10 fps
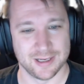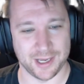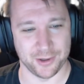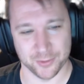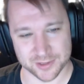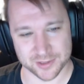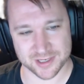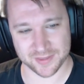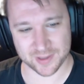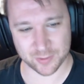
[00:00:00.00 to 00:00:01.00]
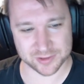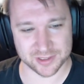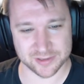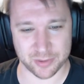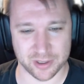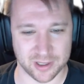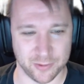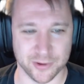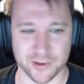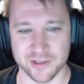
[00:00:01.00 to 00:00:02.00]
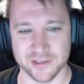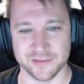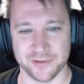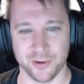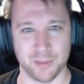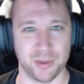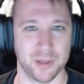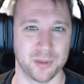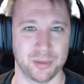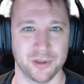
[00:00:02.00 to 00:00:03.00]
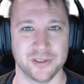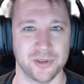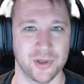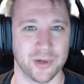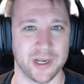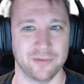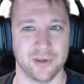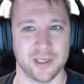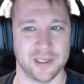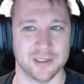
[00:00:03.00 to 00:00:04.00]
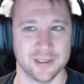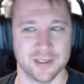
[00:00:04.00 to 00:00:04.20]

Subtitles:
I don't know what state that was in, depending on where it is. If you're in a public place, you don't have any